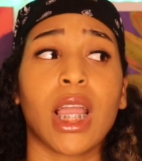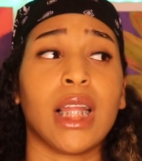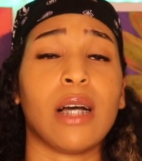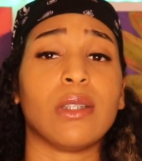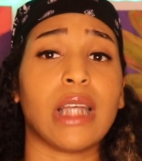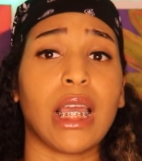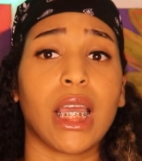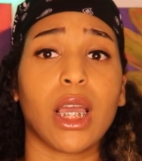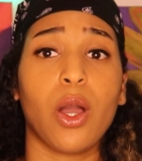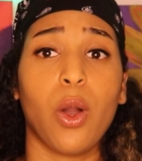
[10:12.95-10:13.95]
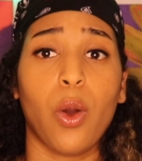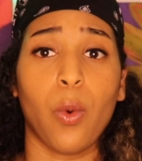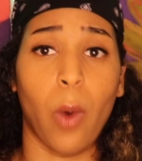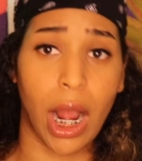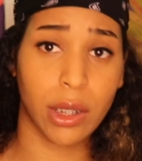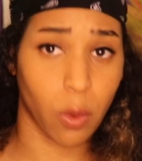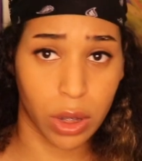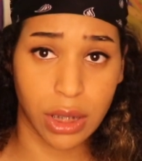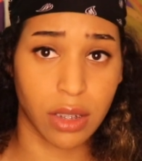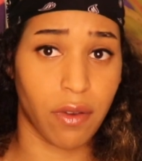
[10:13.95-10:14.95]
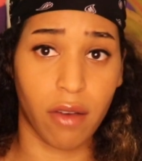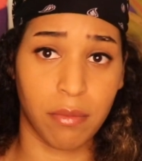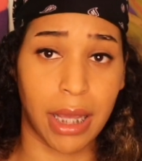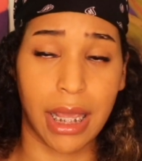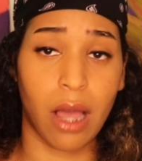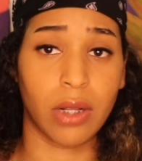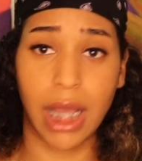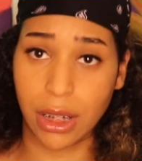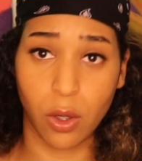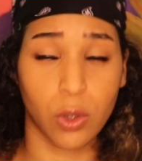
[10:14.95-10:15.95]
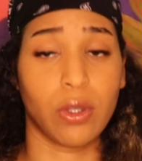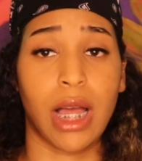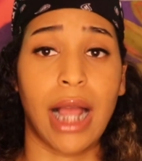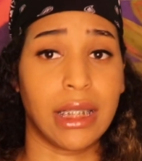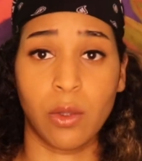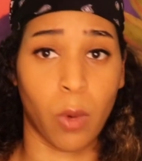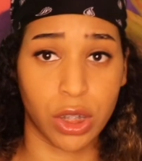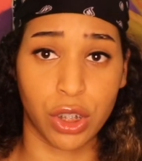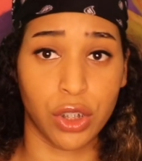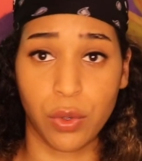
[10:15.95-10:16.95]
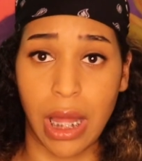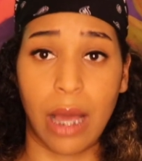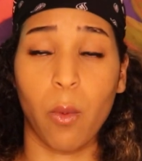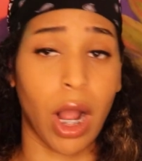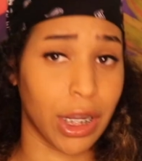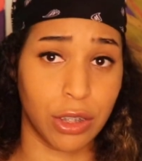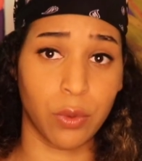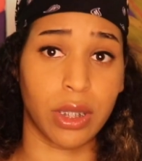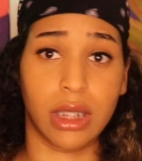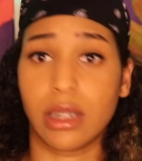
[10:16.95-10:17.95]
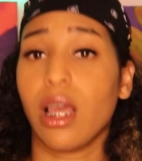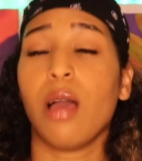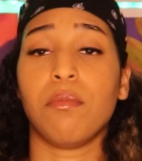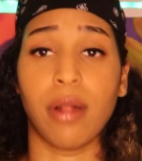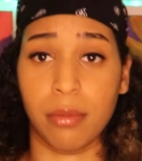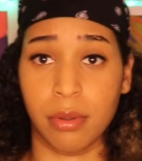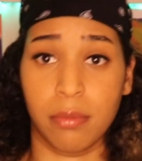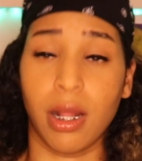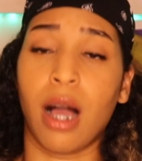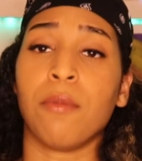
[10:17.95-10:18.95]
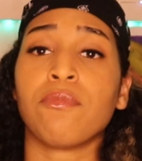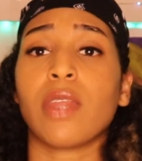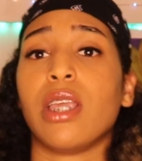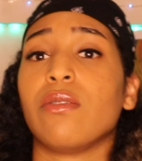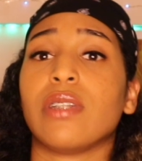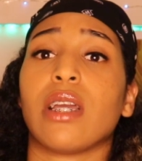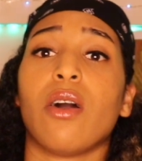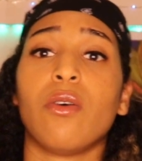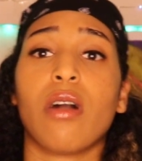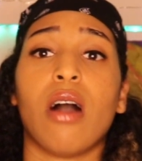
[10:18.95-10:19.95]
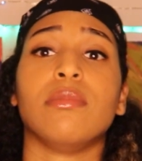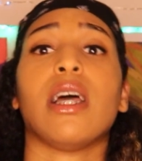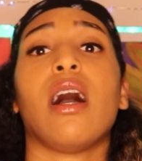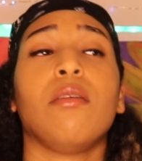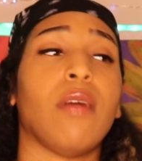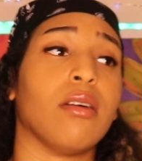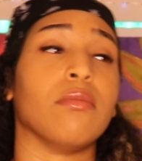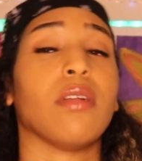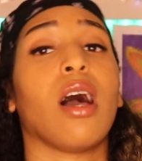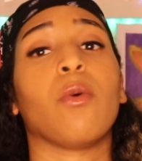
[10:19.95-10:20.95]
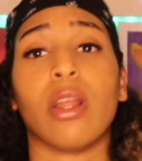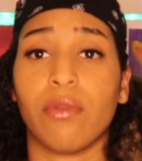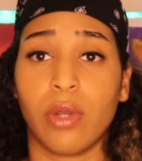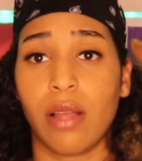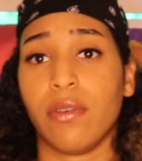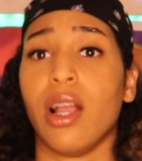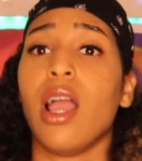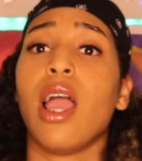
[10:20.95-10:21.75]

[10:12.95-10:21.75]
and I was like, why are you ordering stuff off of my account? Like, I told you that I didn't want you to do that. Why are you doing this? Blah, blah, blah. And he was like, oh, calm down, blah, blah, blah, whatever, whatever.